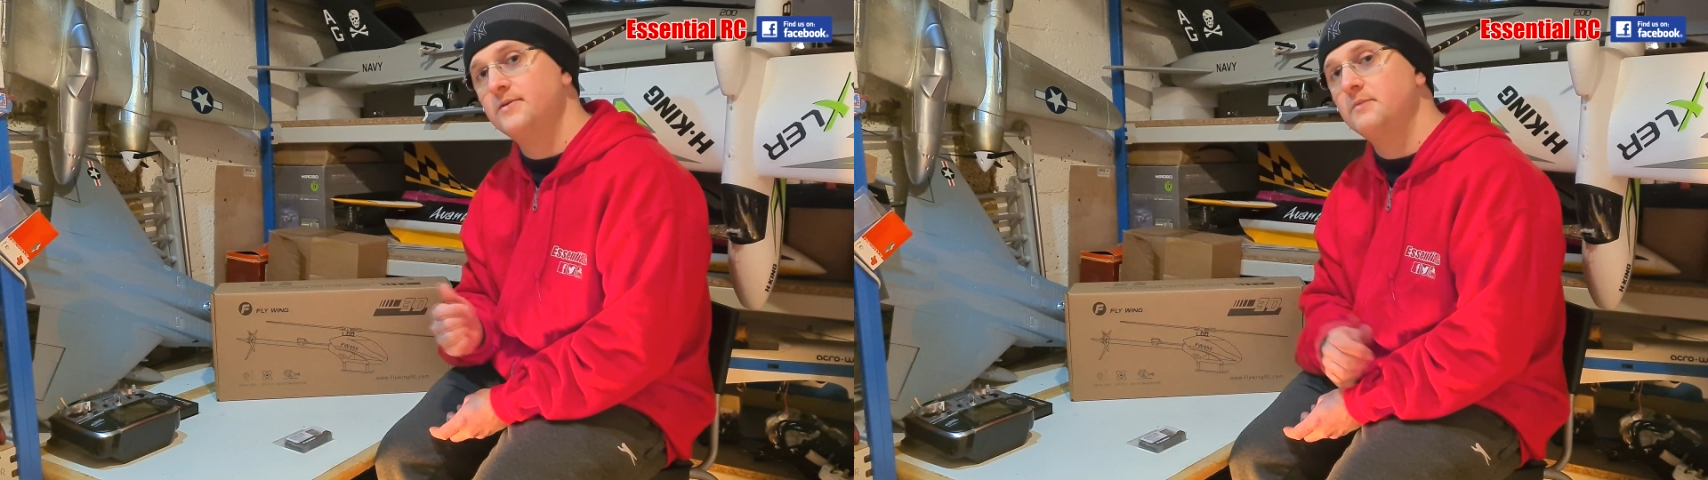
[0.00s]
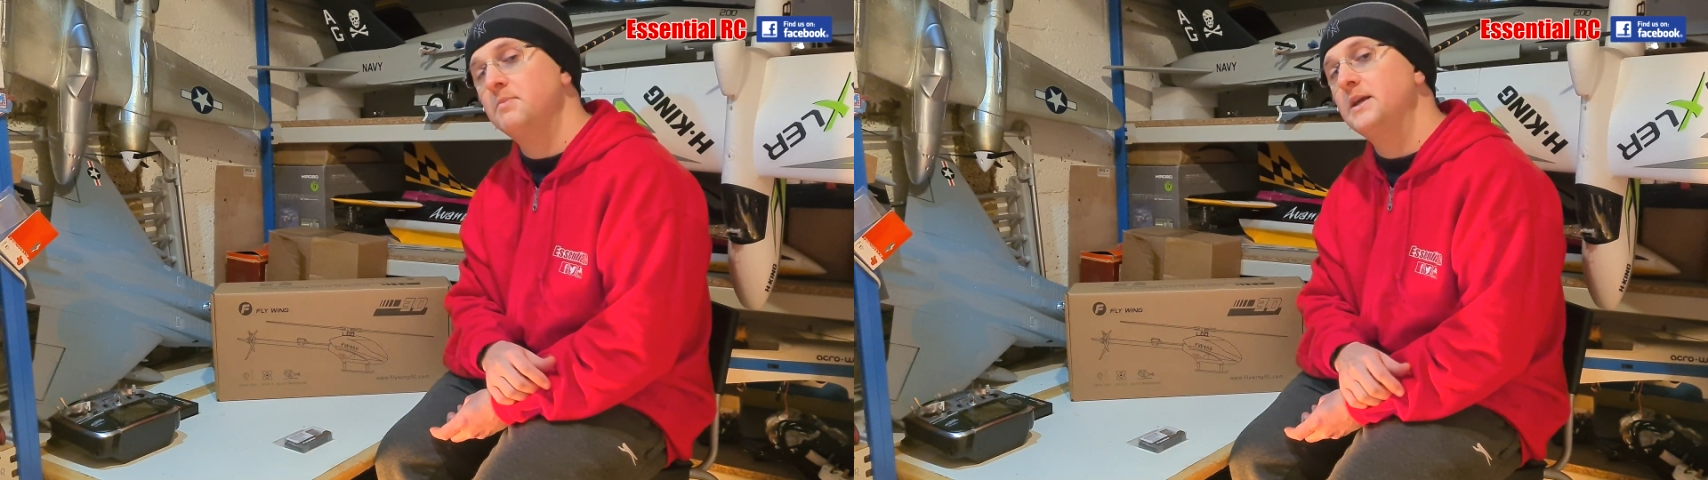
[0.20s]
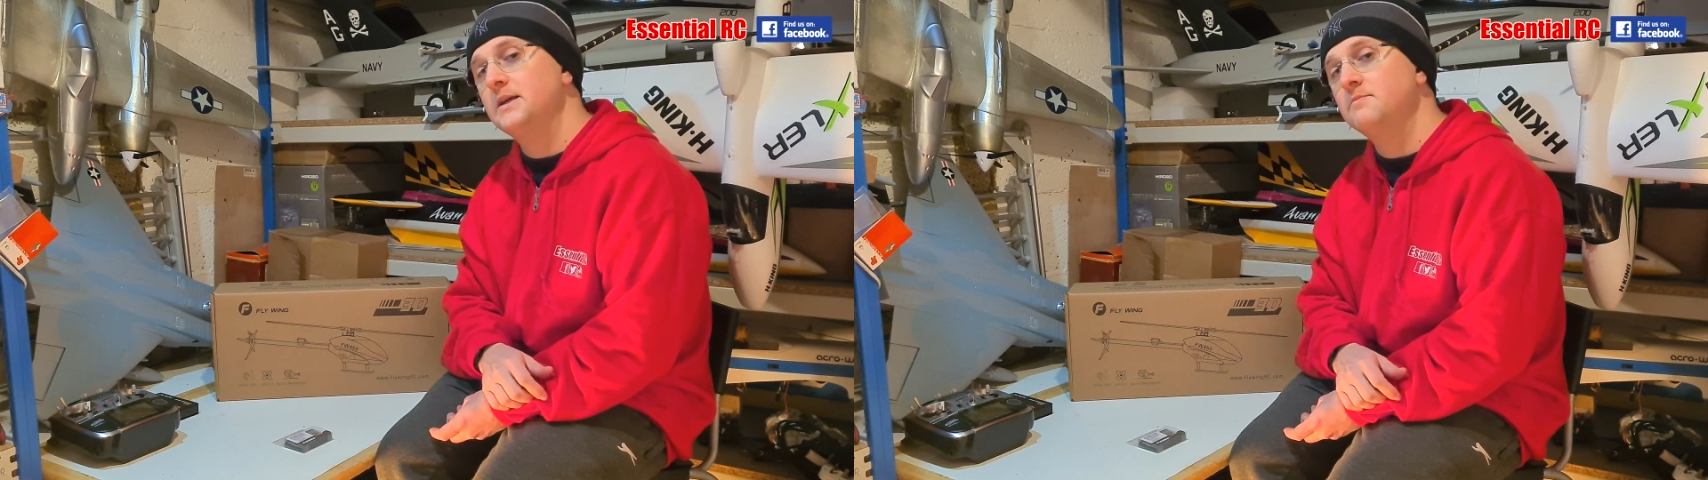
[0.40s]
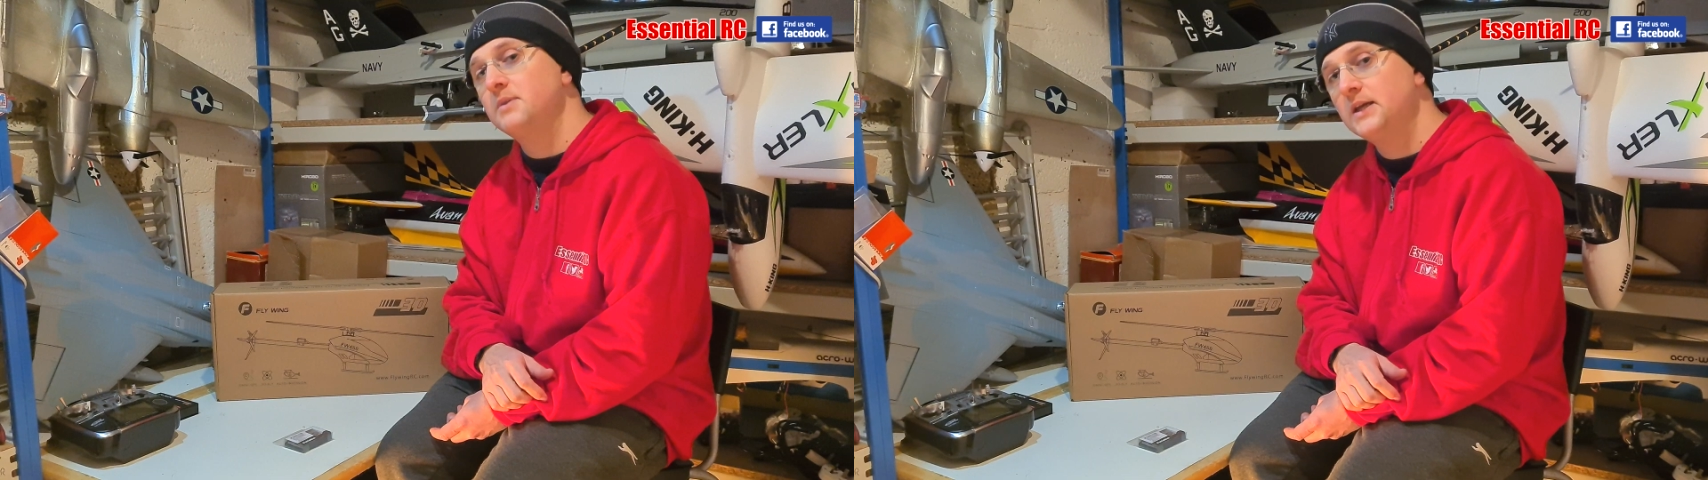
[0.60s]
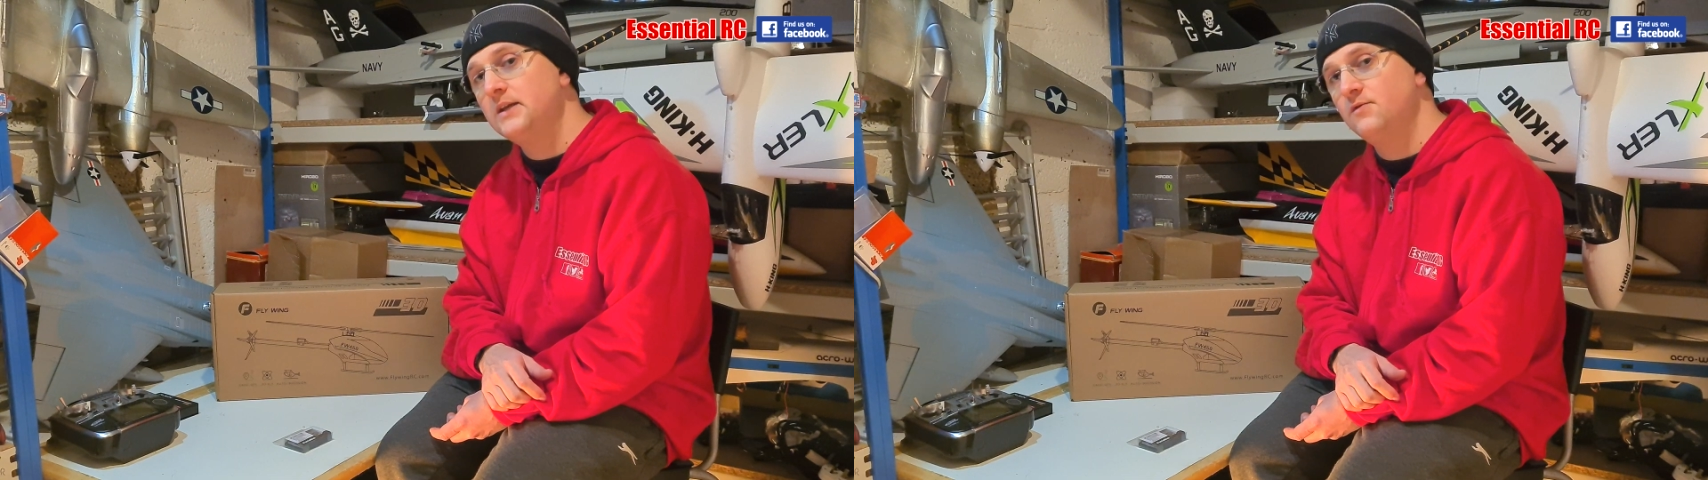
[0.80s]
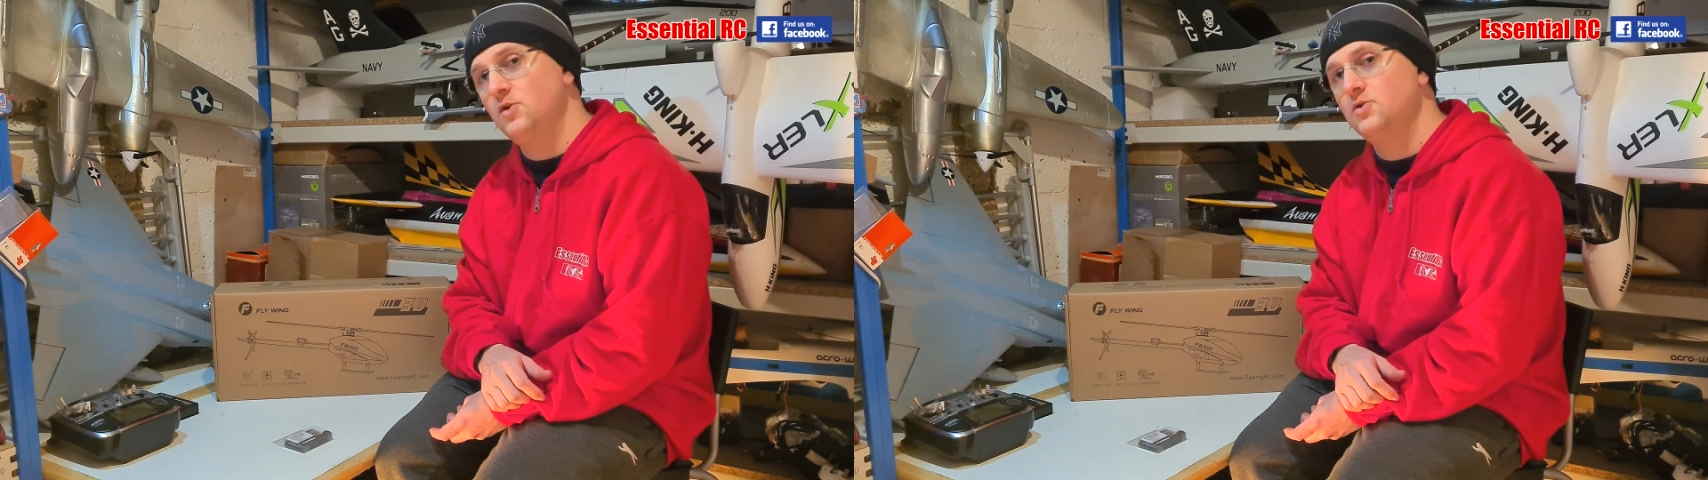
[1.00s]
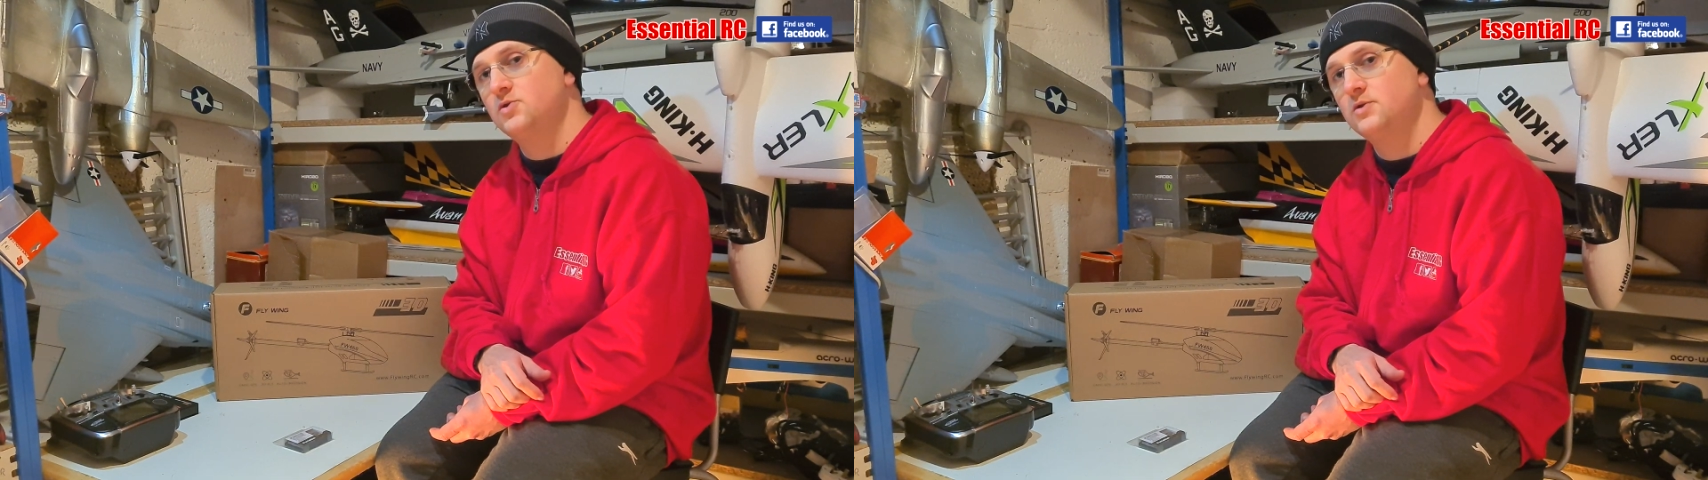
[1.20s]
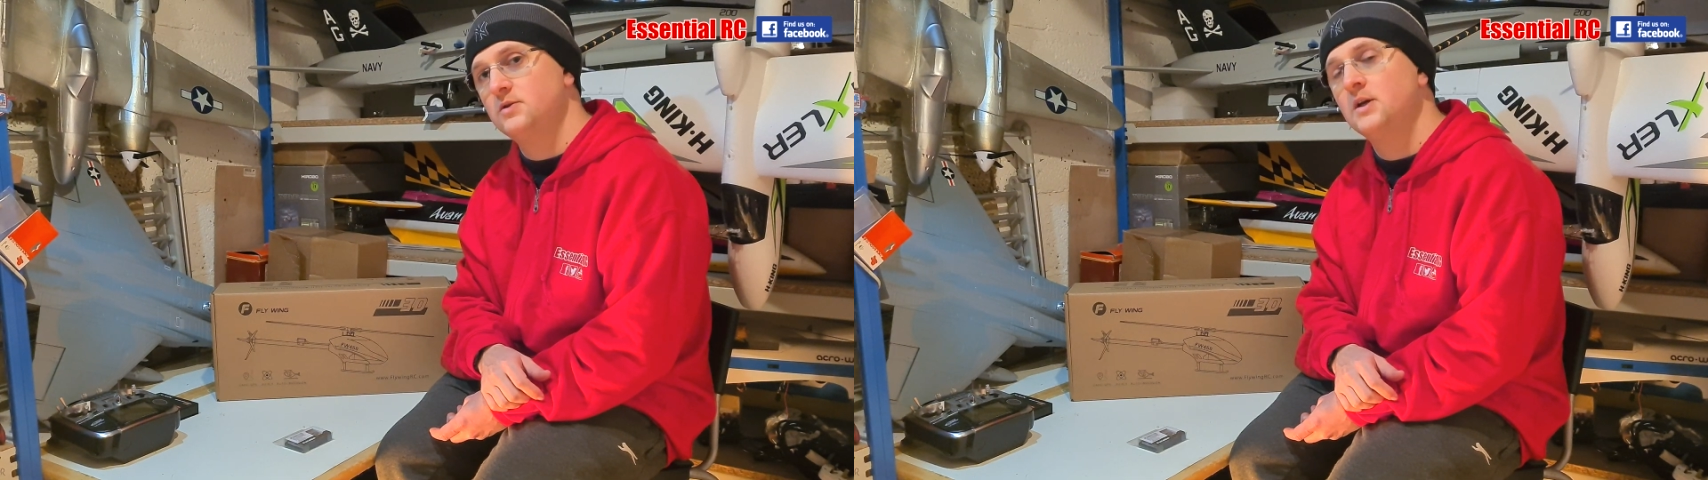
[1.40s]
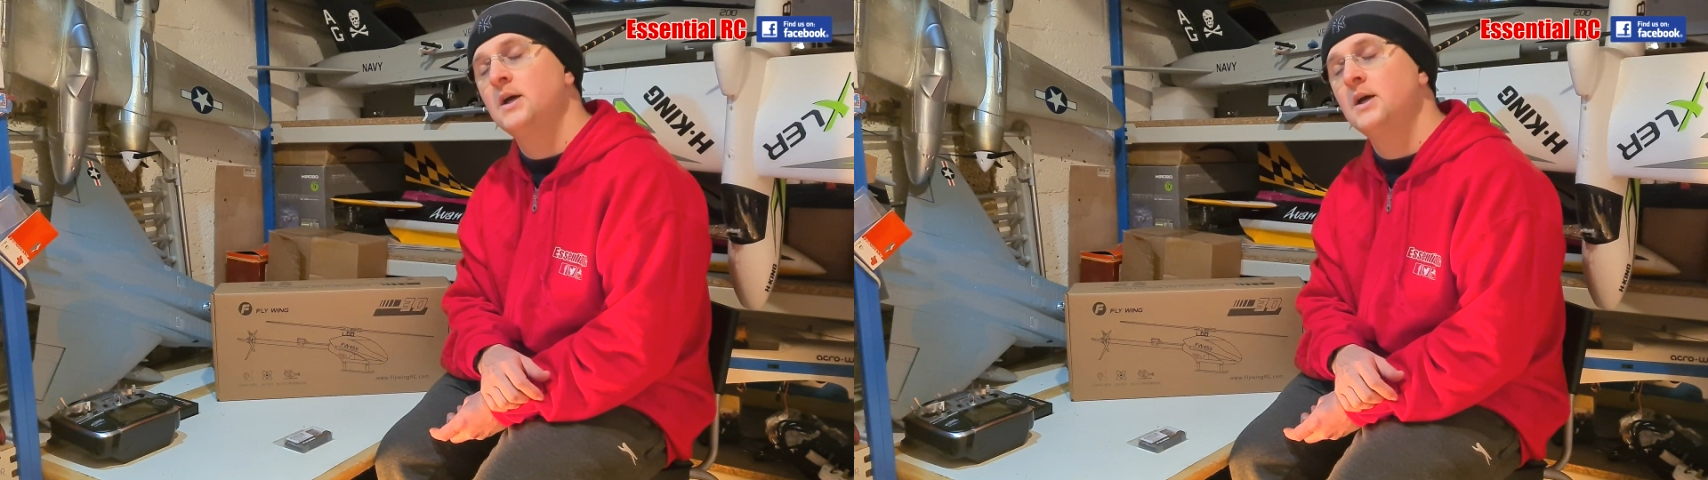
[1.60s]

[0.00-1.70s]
the P&P version.